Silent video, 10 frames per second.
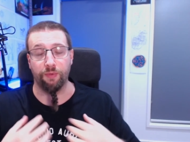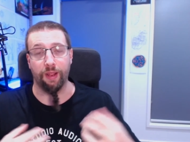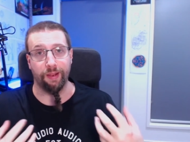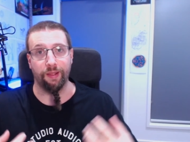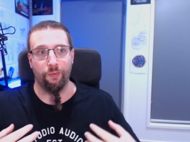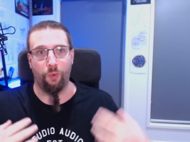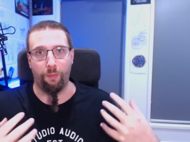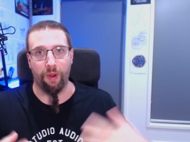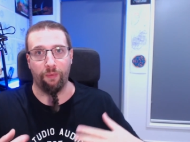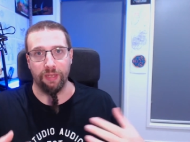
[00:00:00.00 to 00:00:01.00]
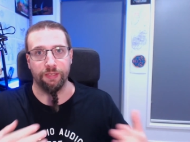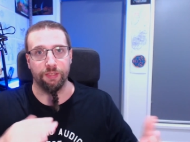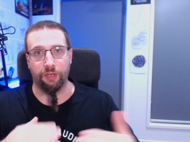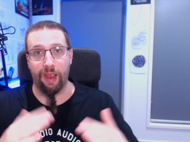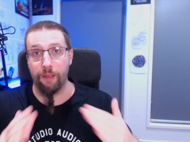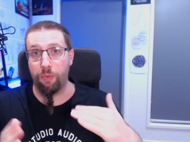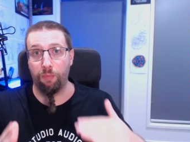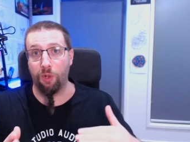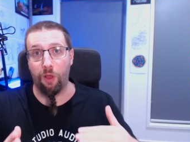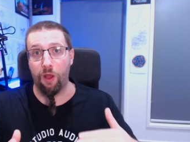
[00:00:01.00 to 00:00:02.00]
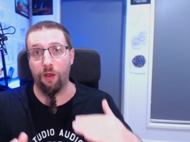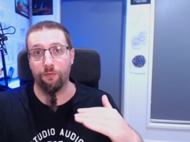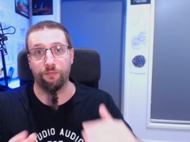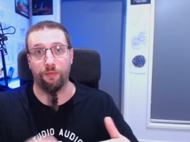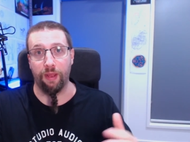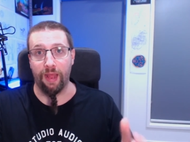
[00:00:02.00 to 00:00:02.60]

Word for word: like what my resins are capable of